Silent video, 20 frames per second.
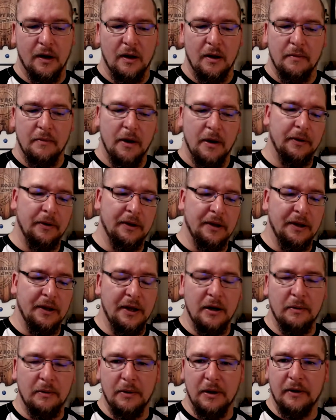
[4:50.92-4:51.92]
A little
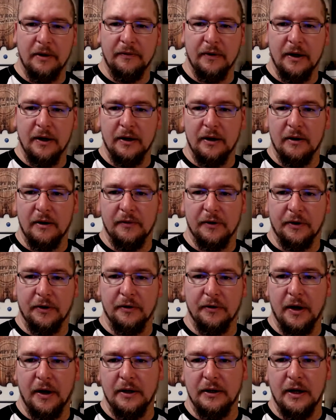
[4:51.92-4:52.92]
bit of a
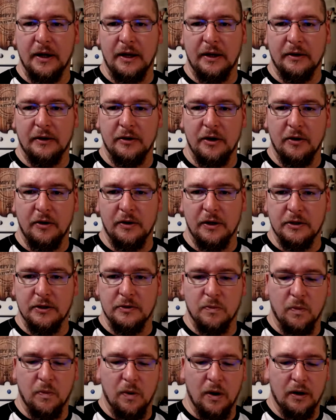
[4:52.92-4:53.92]
grain-like note as
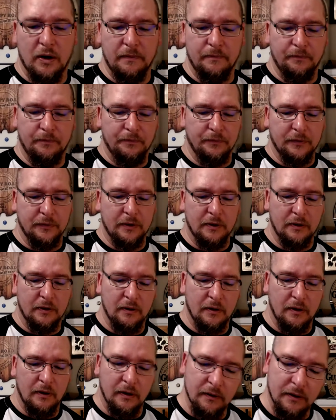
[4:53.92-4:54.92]
well,
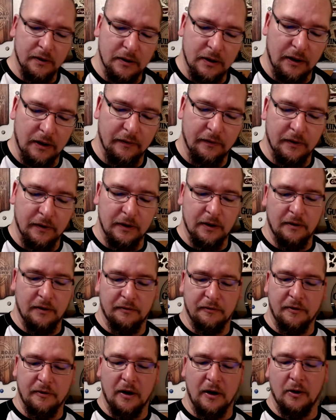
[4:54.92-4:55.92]
kind of in that
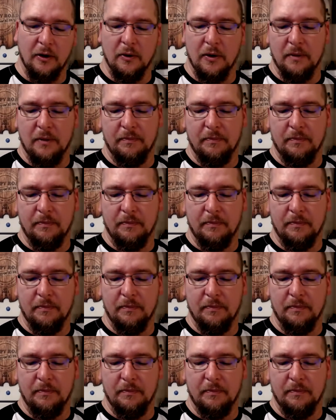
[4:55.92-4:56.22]
follow-up.